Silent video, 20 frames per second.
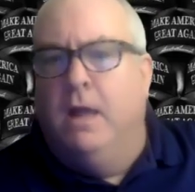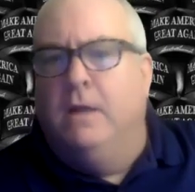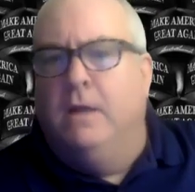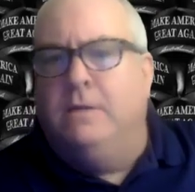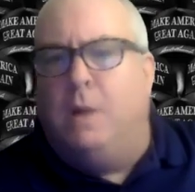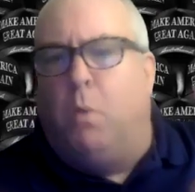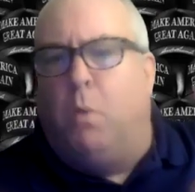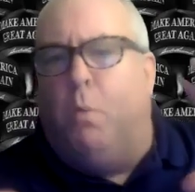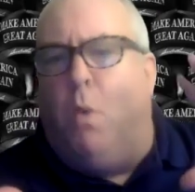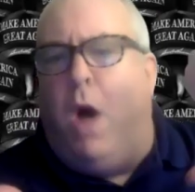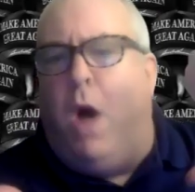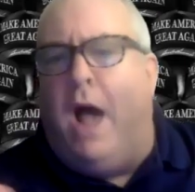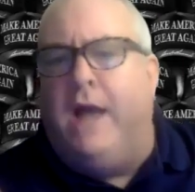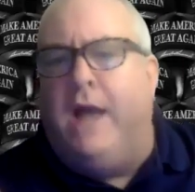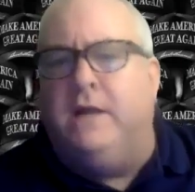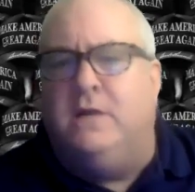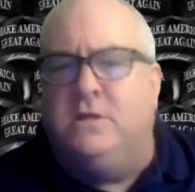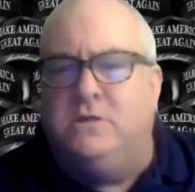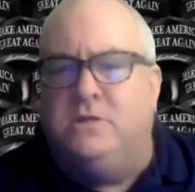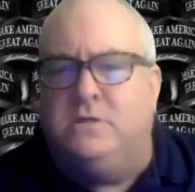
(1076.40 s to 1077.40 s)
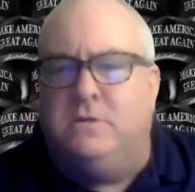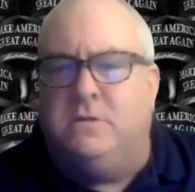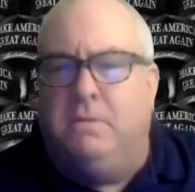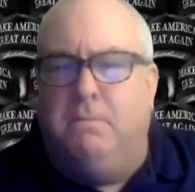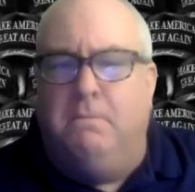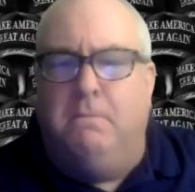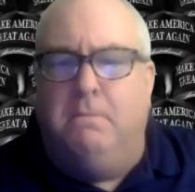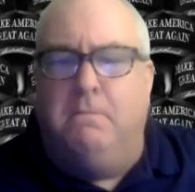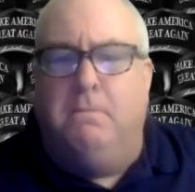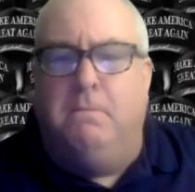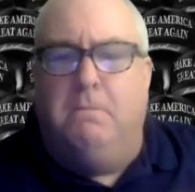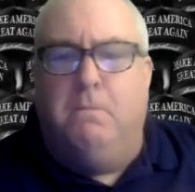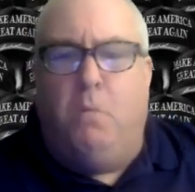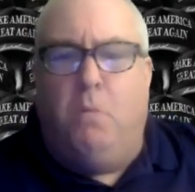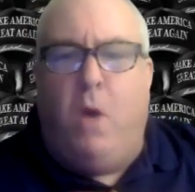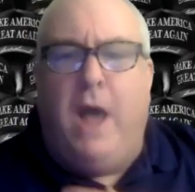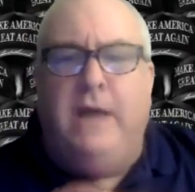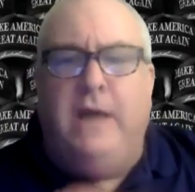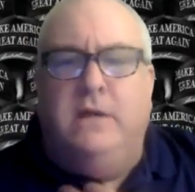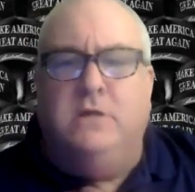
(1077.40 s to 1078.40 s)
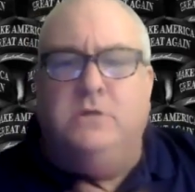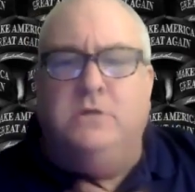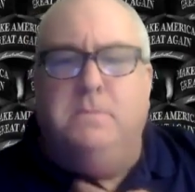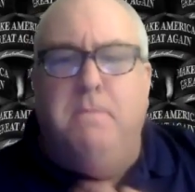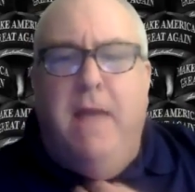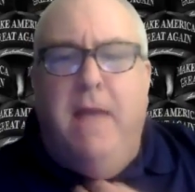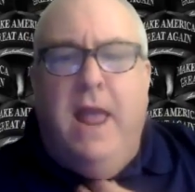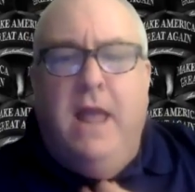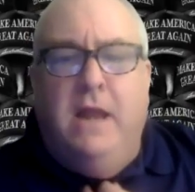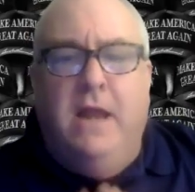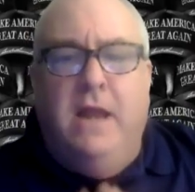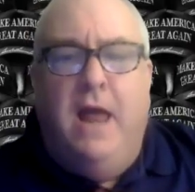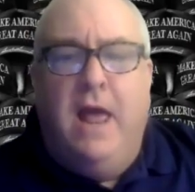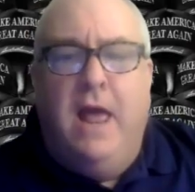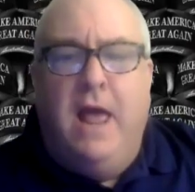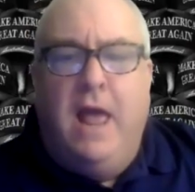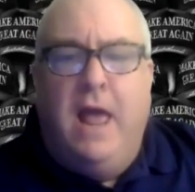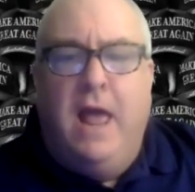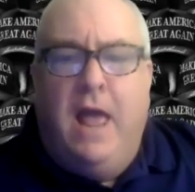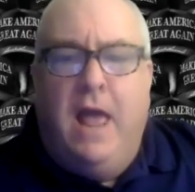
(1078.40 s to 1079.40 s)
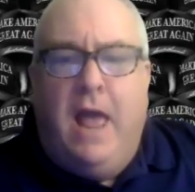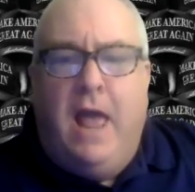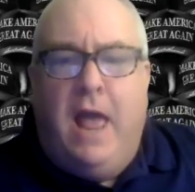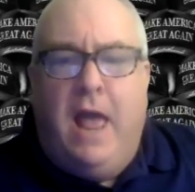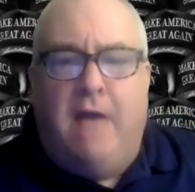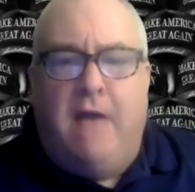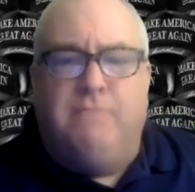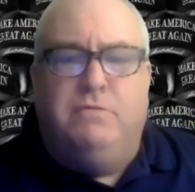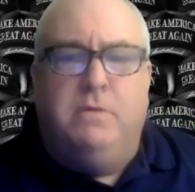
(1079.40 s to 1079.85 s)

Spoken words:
Now, why does man have